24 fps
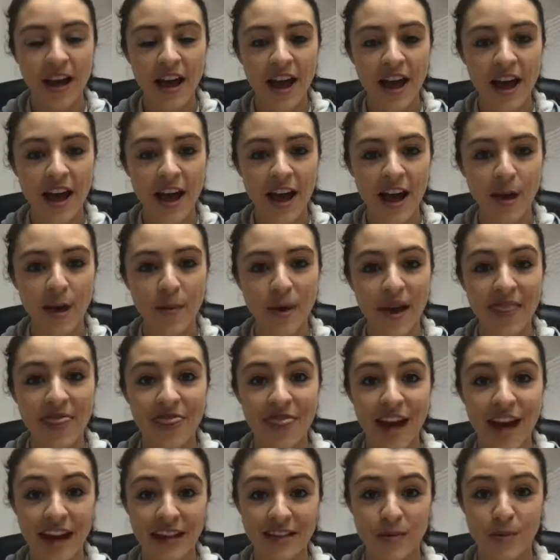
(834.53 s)
And
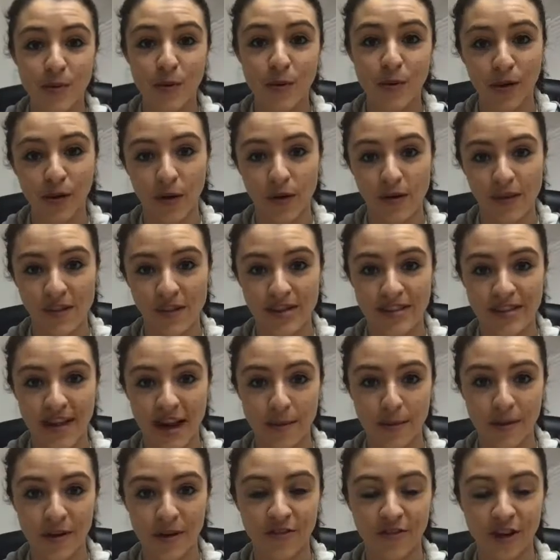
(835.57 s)
that's what we're growing the
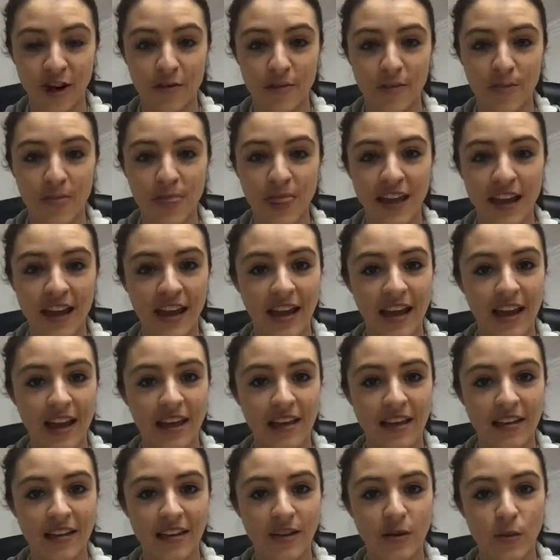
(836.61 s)
diamond from.
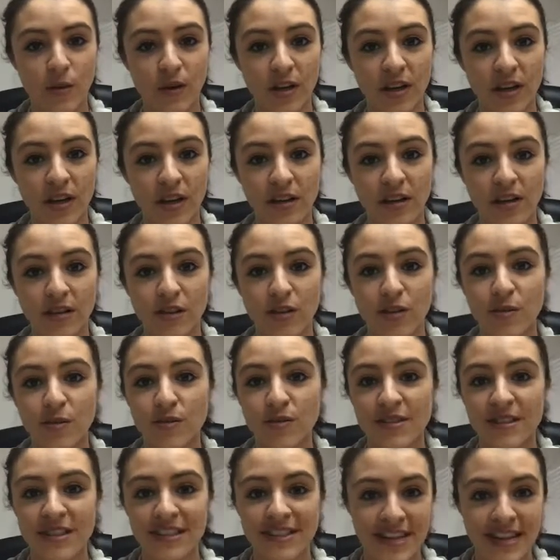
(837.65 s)
And we use
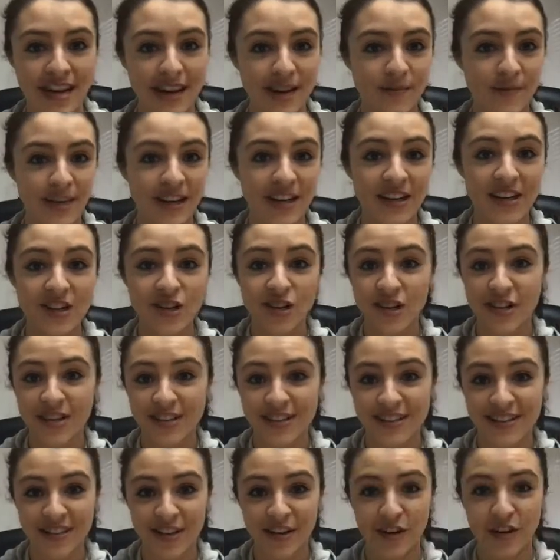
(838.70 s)
the same conditions
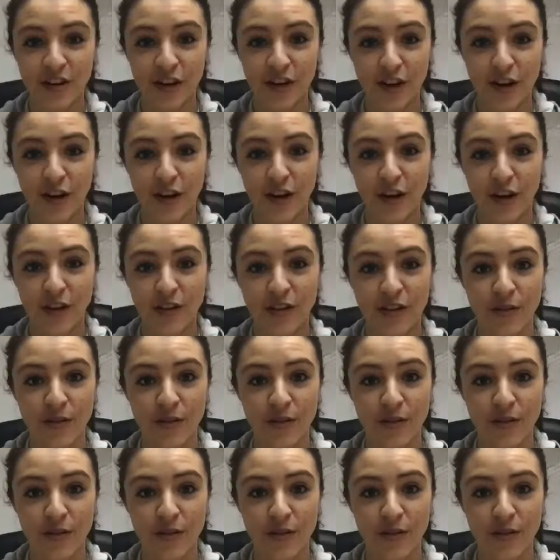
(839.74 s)
as under the earth.